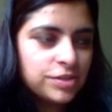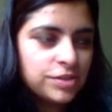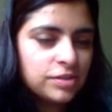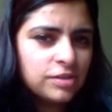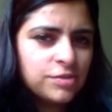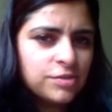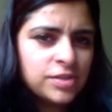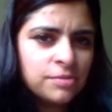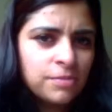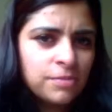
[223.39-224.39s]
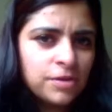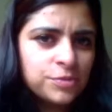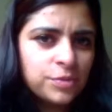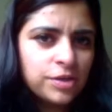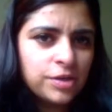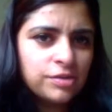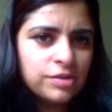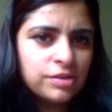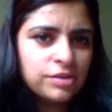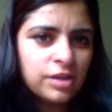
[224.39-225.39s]
there was another part
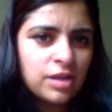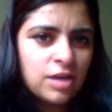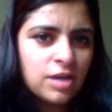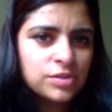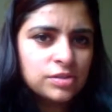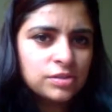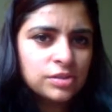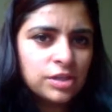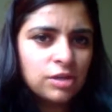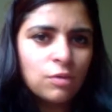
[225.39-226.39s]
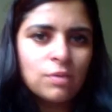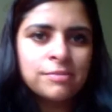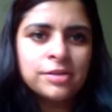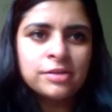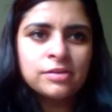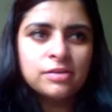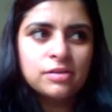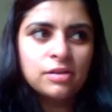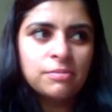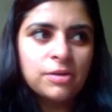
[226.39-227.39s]
where they counseled young women
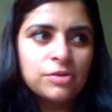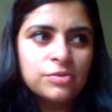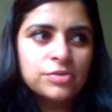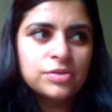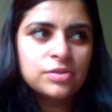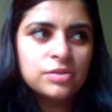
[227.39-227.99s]
about